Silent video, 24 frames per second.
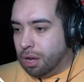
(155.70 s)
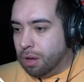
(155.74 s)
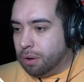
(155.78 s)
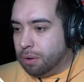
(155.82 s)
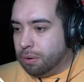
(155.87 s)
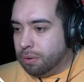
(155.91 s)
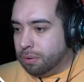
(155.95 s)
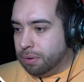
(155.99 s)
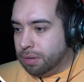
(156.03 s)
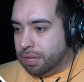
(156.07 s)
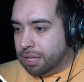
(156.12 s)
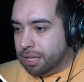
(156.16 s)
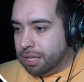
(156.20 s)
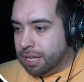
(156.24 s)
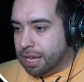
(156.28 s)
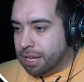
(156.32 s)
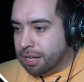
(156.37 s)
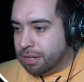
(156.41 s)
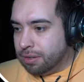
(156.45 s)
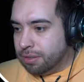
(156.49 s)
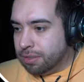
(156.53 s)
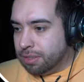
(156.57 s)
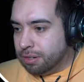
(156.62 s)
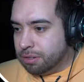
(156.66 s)
oh
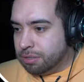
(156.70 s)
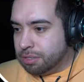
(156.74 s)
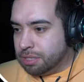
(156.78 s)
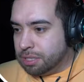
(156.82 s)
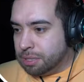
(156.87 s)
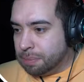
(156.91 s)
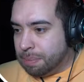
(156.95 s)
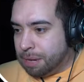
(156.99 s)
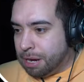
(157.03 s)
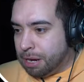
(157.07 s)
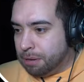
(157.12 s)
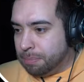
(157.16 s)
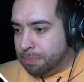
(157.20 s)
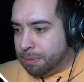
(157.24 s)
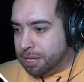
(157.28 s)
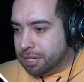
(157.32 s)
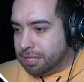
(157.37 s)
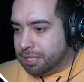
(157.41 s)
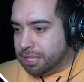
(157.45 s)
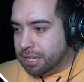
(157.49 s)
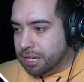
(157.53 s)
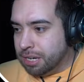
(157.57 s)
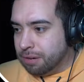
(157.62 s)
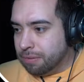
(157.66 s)
yeah, no, there's the power
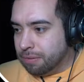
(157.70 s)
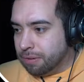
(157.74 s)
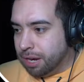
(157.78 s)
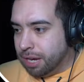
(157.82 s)
box here,